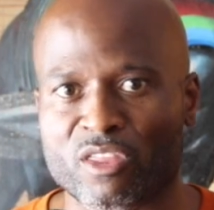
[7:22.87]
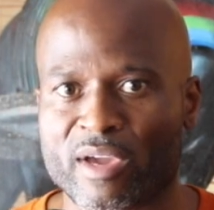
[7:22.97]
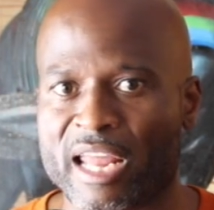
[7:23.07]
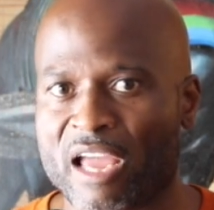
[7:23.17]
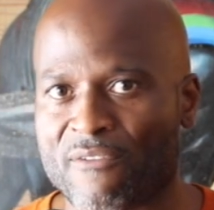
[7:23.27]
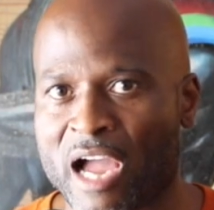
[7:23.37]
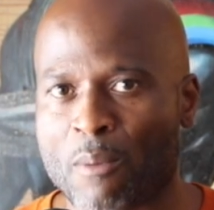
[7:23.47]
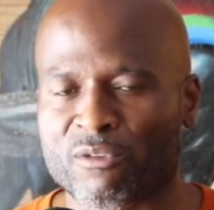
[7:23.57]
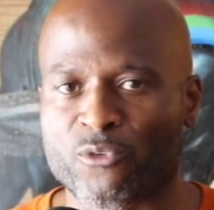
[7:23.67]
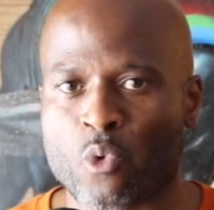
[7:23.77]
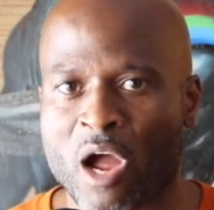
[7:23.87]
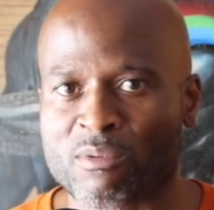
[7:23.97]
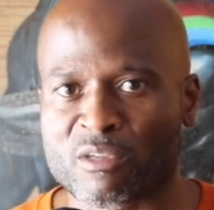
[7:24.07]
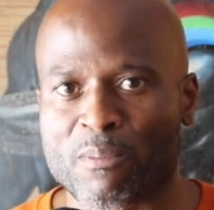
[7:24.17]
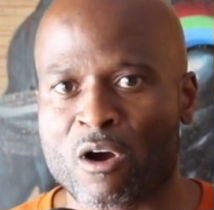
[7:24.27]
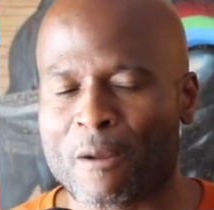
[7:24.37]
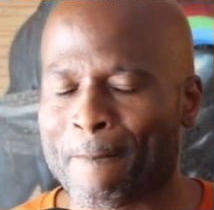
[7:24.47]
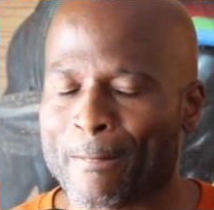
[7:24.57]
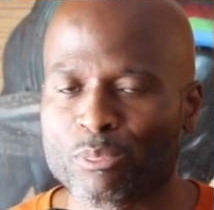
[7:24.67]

3.5 hours, 4 hours apart.